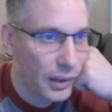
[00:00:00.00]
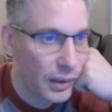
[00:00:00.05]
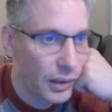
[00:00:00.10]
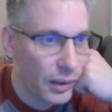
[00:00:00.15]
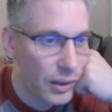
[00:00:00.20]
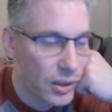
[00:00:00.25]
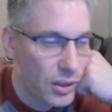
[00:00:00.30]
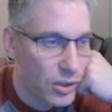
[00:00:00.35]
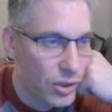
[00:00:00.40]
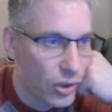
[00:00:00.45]

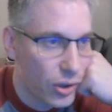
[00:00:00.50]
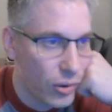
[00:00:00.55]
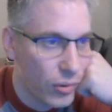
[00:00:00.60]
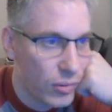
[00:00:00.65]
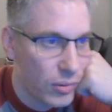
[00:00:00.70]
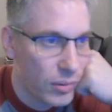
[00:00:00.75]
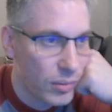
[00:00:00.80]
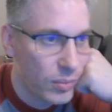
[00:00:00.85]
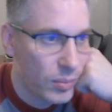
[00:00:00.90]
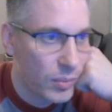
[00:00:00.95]

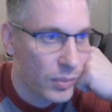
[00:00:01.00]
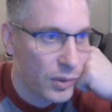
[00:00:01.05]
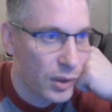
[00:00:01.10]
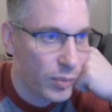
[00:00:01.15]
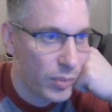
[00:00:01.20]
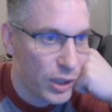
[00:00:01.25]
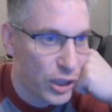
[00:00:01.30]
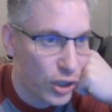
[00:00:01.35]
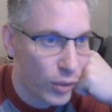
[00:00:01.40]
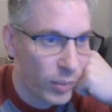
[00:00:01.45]
So the
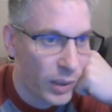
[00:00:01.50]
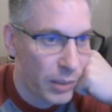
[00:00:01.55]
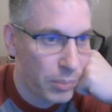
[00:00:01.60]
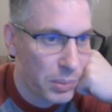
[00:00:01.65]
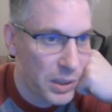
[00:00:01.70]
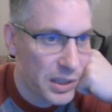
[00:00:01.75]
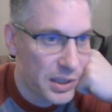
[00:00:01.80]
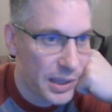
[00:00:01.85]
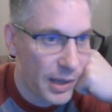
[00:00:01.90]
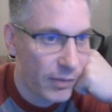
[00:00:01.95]
bishop on
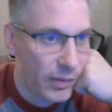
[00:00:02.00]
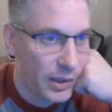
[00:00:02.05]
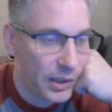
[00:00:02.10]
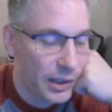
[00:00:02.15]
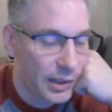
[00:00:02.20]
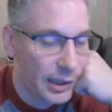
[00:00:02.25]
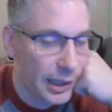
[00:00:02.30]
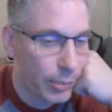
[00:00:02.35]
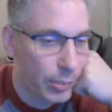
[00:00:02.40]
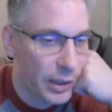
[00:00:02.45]
b7
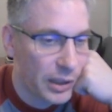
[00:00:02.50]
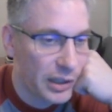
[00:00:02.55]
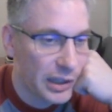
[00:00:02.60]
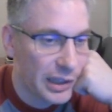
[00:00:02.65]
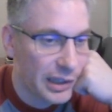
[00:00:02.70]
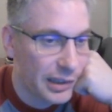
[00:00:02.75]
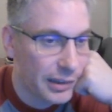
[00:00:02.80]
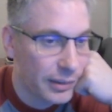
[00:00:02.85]
cannot be taken.